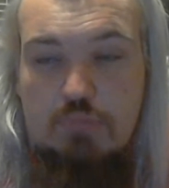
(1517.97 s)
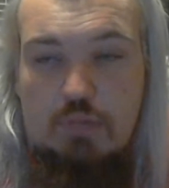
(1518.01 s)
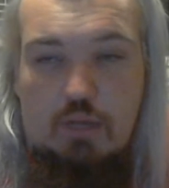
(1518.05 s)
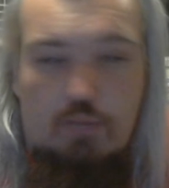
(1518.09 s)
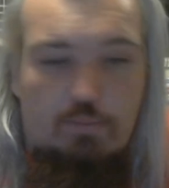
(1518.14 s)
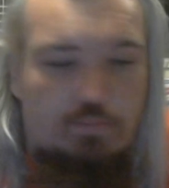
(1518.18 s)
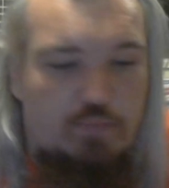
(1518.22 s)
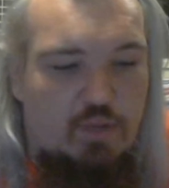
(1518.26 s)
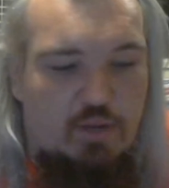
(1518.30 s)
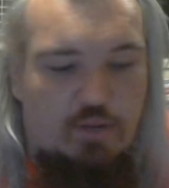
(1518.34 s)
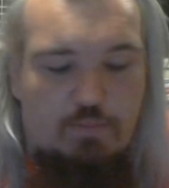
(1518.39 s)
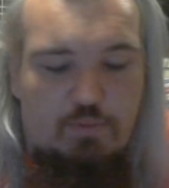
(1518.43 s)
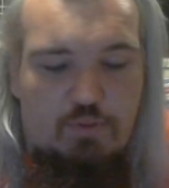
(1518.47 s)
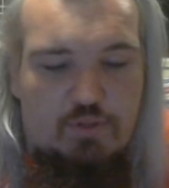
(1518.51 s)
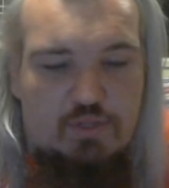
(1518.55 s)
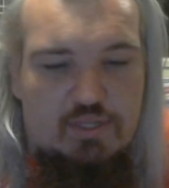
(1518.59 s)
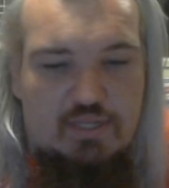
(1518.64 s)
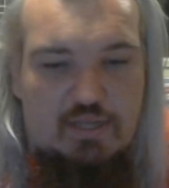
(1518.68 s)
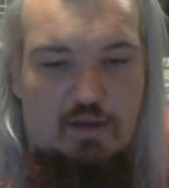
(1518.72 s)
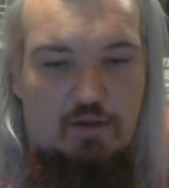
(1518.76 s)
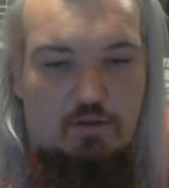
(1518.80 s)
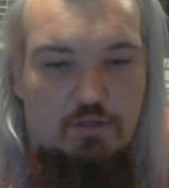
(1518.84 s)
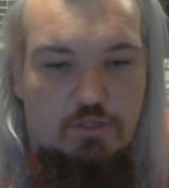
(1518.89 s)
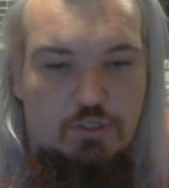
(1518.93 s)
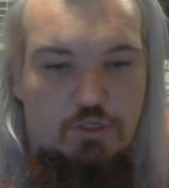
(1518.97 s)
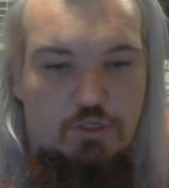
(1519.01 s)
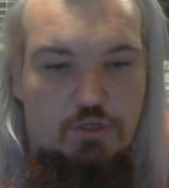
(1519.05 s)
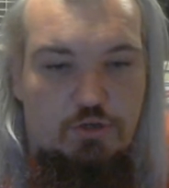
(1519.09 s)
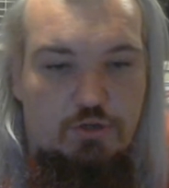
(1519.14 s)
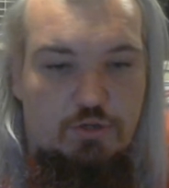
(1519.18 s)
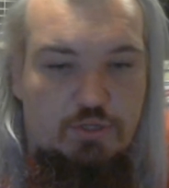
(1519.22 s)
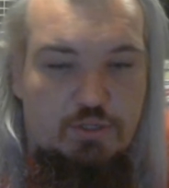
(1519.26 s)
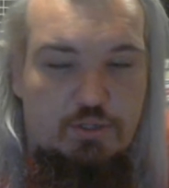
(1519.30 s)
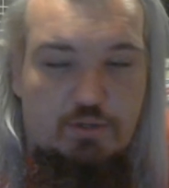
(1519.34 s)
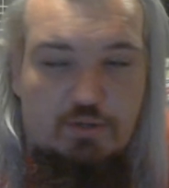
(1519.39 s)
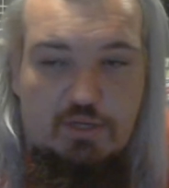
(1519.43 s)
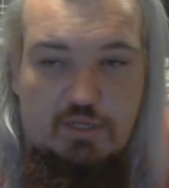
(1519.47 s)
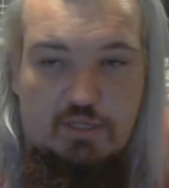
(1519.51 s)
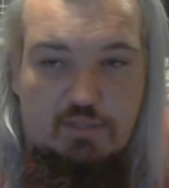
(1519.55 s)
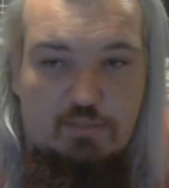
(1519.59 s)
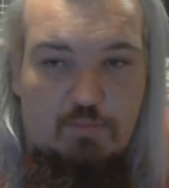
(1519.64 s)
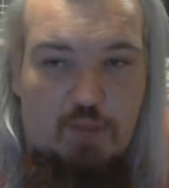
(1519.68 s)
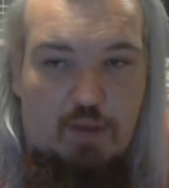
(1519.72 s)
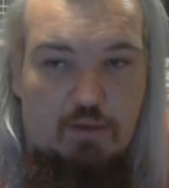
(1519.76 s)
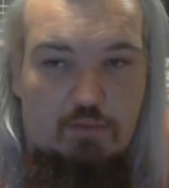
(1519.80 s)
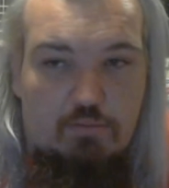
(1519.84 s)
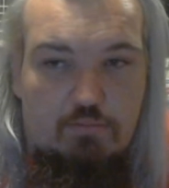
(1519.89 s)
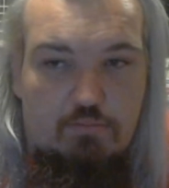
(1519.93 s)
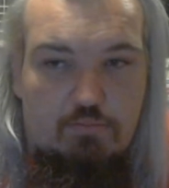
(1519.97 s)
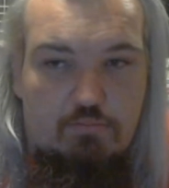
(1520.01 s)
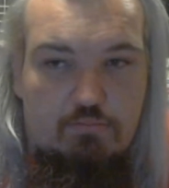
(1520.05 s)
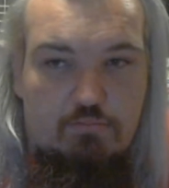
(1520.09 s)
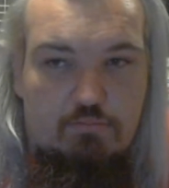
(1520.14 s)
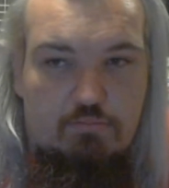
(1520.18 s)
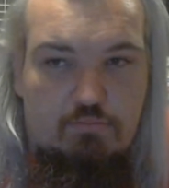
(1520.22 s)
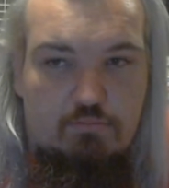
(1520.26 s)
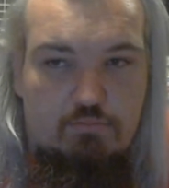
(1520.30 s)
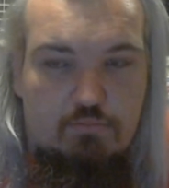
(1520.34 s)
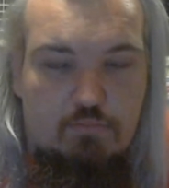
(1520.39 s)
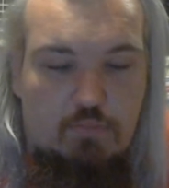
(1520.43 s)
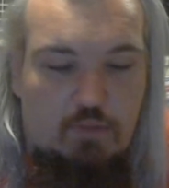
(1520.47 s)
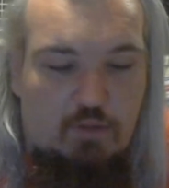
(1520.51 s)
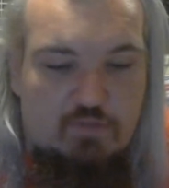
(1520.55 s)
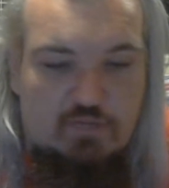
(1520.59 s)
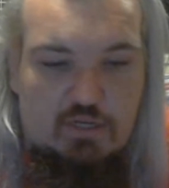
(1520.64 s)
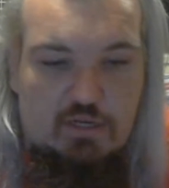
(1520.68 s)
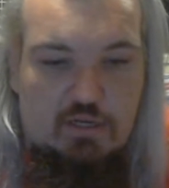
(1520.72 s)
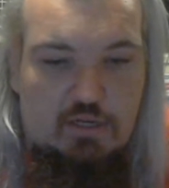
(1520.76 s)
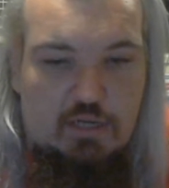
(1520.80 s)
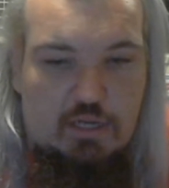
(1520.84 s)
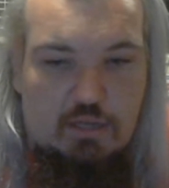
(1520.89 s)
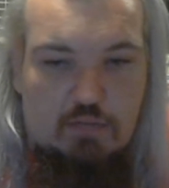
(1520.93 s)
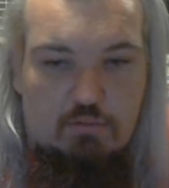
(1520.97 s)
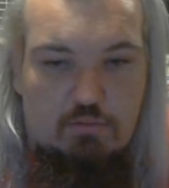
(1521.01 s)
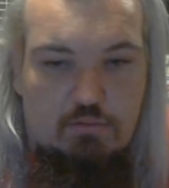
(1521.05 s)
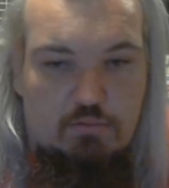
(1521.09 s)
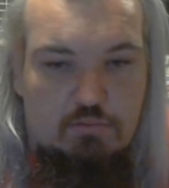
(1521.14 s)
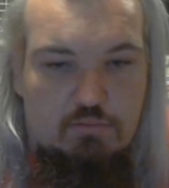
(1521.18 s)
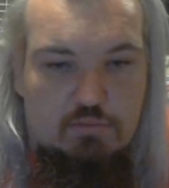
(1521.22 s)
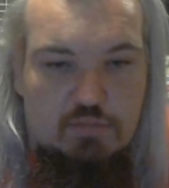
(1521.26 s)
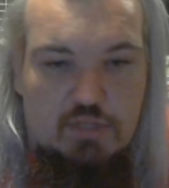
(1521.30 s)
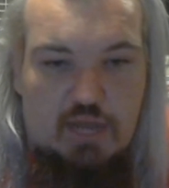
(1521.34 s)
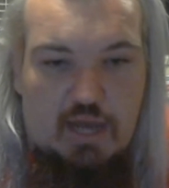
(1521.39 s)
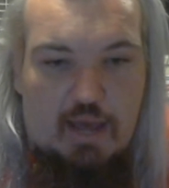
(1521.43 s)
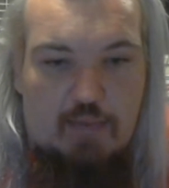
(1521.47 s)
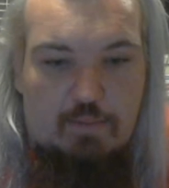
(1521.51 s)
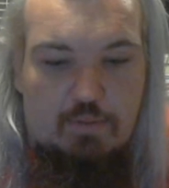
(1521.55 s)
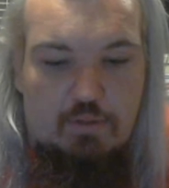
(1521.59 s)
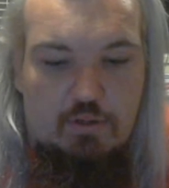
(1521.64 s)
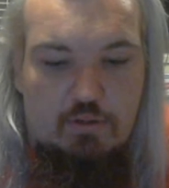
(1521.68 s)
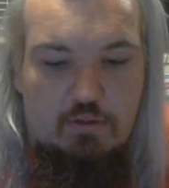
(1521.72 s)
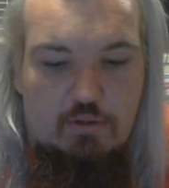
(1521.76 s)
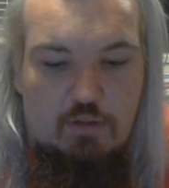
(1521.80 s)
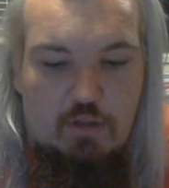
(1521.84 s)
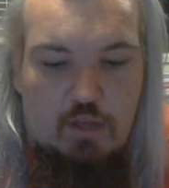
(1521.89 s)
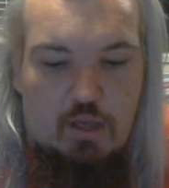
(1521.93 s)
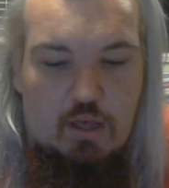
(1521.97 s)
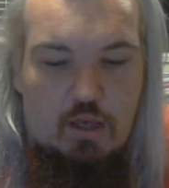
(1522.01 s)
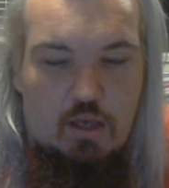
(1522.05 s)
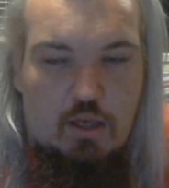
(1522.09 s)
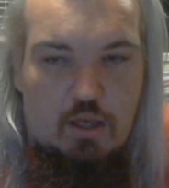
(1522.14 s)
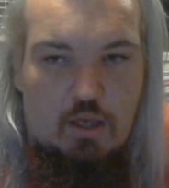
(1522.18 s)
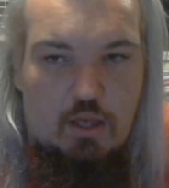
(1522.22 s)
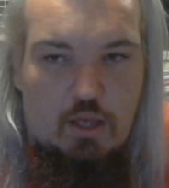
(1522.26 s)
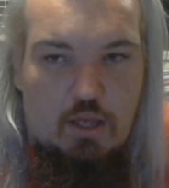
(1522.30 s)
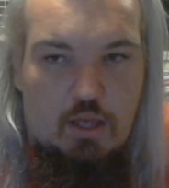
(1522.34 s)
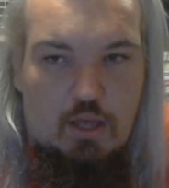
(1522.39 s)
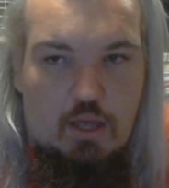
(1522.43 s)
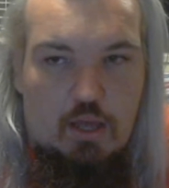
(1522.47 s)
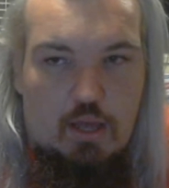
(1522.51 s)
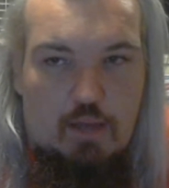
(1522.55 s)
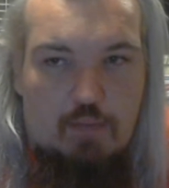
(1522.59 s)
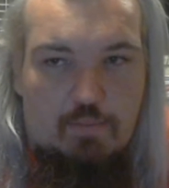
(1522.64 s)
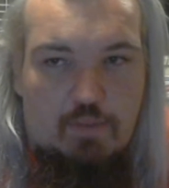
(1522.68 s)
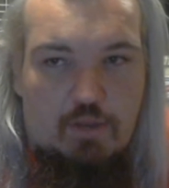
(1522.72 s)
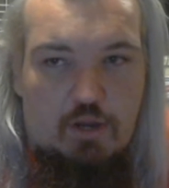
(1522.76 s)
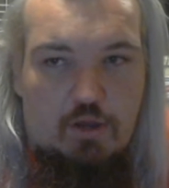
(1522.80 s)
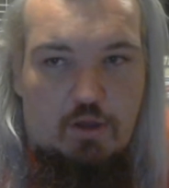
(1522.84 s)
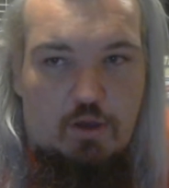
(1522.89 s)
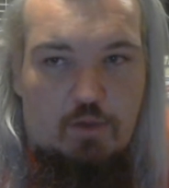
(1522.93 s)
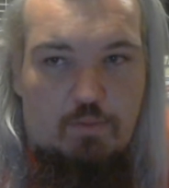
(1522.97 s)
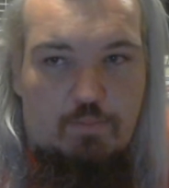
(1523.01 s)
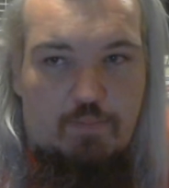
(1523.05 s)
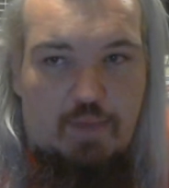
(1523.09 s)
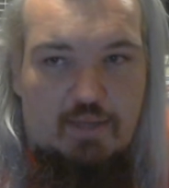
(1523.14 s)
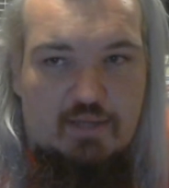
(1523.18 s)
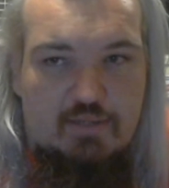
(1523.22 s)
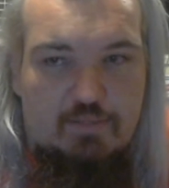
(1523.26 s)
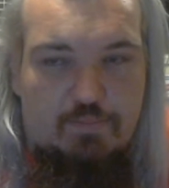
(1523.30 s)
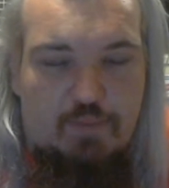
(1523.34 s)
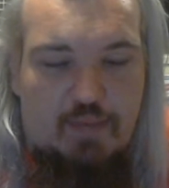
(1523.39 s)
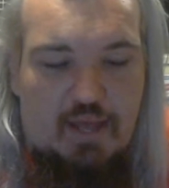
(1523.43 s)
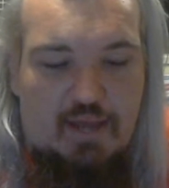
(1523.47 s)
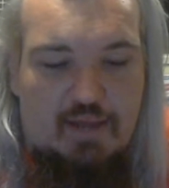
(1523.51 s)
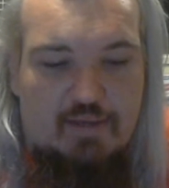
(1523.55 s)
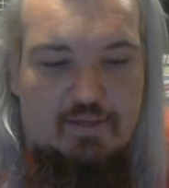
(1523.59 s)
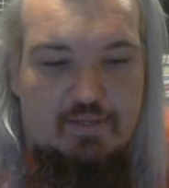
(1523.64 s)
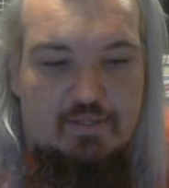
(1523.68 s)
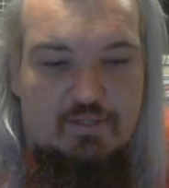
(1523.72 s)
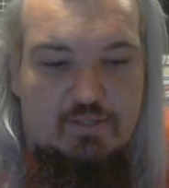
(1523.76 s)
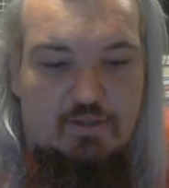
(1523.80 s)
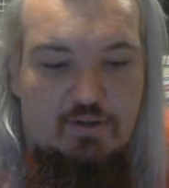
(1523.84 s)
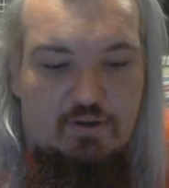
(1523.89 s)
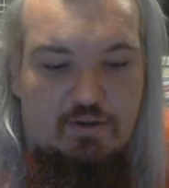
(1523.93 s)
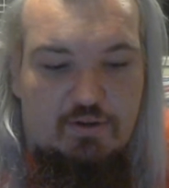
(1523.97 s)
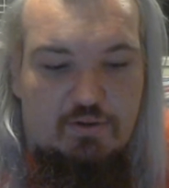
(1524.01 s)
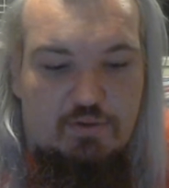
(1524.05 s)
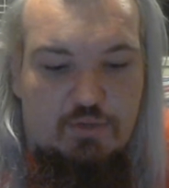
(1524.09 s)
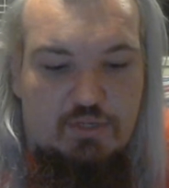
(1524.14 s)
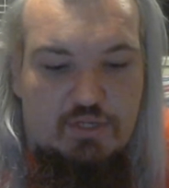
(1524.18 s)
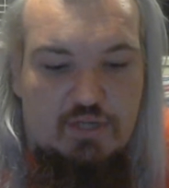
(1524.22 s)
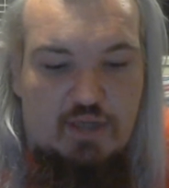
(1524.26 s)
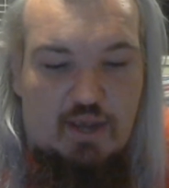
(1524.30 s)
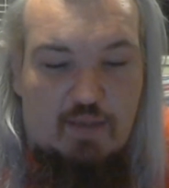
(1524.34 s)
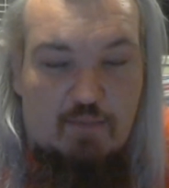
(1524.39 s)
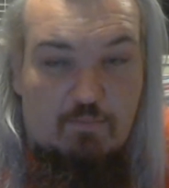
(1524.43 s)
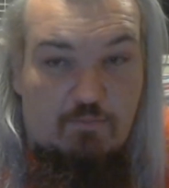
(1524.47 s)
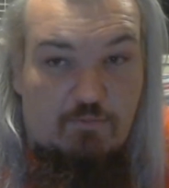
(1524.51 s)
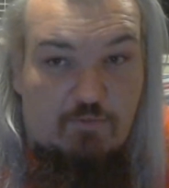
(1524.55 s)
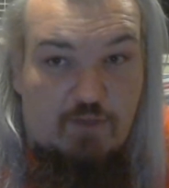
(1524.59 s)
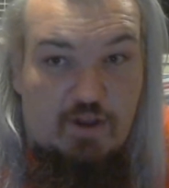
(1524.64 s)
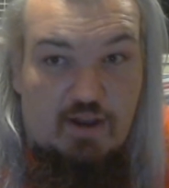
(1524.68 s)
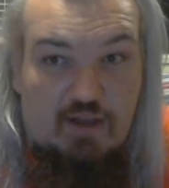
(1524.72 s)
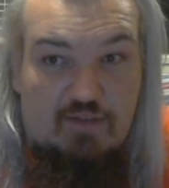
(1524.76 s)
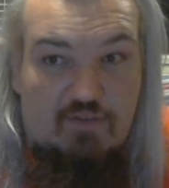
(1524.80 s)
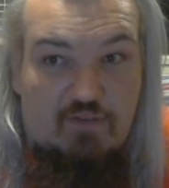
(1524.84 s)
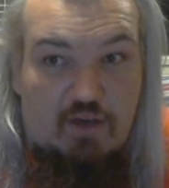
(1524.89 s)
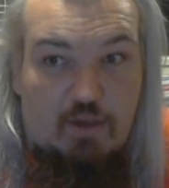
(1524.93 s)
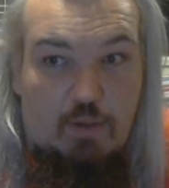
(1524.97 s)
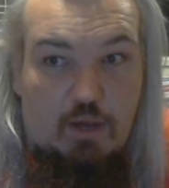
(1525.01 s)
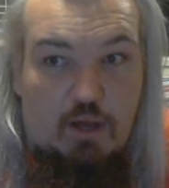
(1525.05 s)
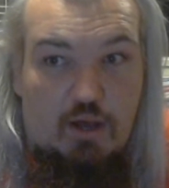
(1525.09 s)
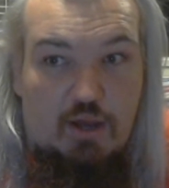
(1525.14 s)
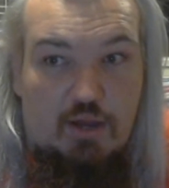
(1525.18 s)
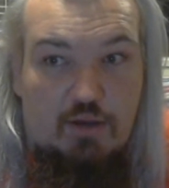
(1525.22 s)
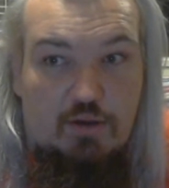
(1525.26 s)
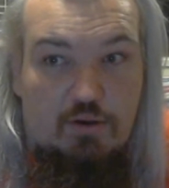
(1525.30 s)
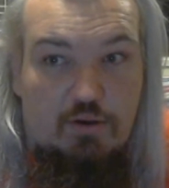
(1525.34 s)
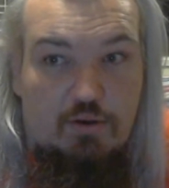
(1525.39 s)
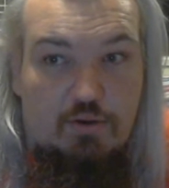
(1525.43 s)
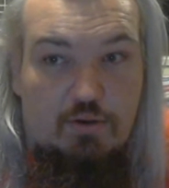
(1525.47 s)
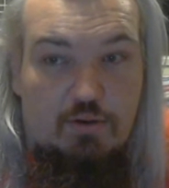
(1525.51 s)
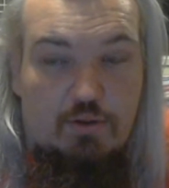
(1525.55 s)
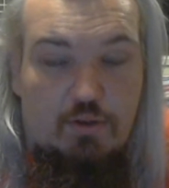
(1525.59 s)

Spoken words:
I'm going to put this out on June, so it doesn't matter. I've said it now. It's going to happen. I'm going to go back to playing Dishonored, which I'm really far behind on.